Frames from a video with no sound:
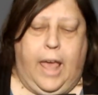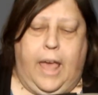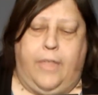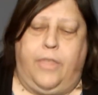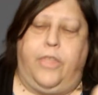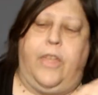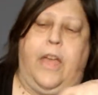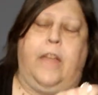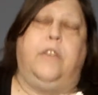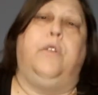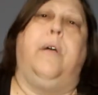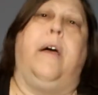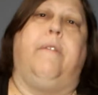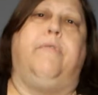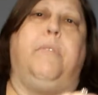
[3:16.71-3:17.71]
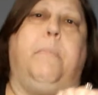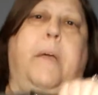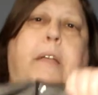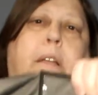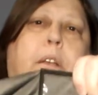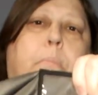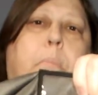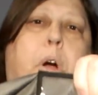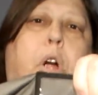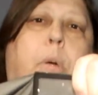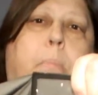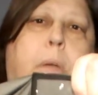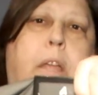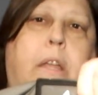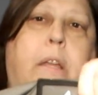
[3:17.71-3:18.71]
And then you have the main
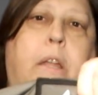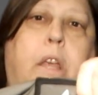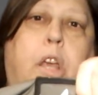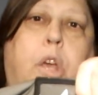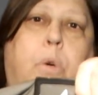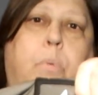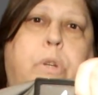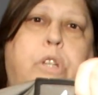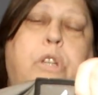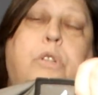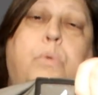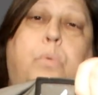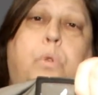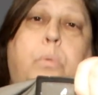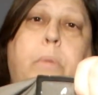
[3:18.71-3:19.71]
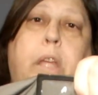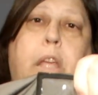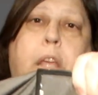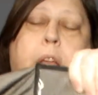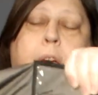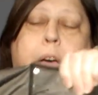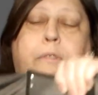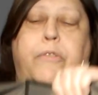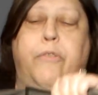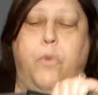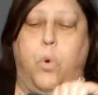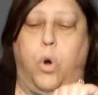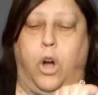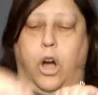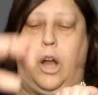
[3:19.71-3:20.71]
compartment, which is roomy enough
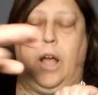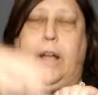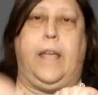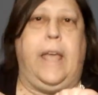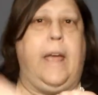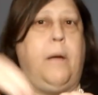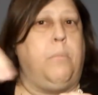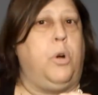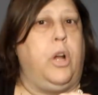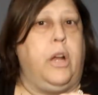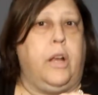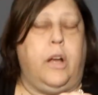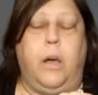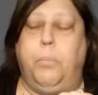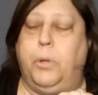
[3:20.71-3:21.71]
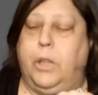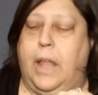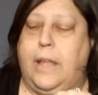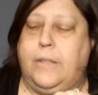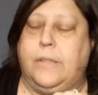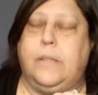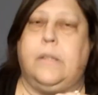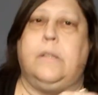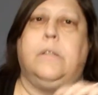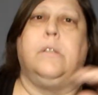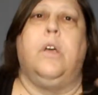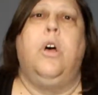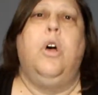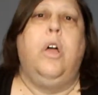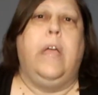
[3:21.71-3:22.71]
for a camera and a couple lenses.